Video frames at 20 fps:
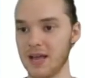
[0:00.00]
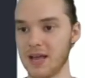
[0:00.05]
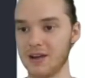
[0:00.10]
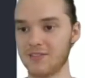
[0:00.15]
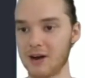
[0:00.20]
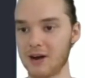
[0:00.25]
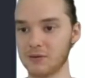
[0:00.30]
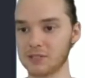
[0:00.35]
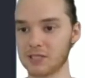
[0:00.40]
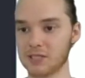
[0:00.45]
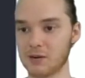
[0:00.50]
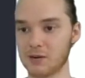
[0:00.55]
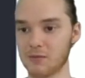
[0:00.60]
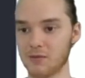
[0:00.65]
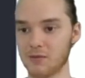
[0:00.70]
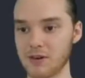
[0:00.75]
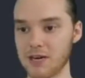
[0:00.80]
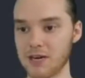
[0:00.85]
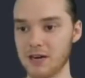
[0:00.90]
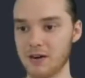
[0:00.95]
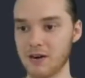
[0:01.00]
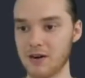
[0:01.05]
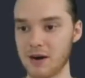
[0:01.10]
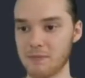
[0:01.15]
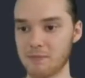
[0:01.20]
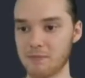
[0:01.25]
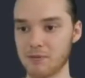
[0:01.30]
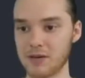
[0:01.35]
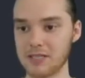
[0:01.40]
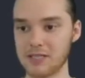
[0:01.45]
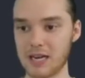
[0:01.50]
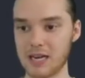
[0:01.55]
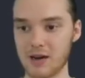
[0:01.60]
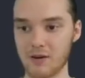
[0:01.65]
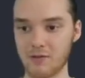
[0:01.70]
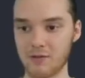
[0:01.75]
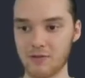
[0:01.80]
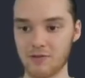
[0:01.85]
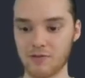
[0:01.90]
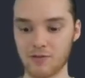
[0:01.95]
If I was over here and print
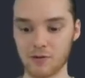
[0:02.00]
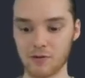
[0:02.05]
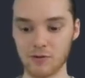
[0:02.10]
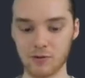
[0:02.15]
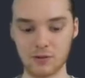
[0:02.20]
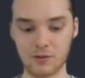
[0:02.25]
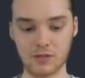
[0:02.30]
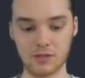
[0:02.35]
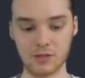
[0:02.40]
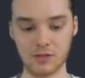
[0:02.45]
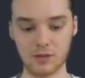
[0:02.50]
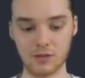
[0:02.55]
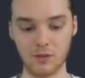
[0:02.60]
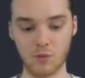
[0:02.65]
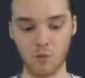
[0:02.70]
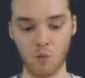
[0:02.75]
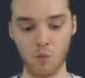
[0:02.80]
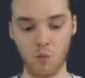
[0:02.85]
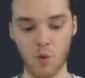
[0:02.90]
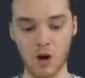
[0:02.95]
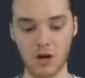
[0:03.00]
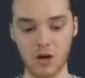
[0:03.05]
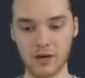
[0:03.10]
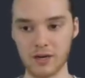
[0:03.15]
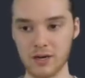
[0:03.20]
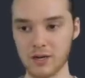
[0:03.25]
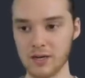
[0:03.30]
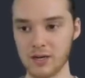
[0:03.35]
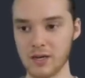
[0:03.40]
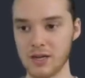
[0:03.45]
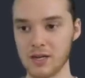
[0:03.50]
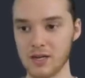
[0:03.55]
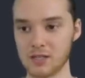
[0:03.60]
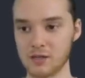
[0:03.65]
out fruits 1,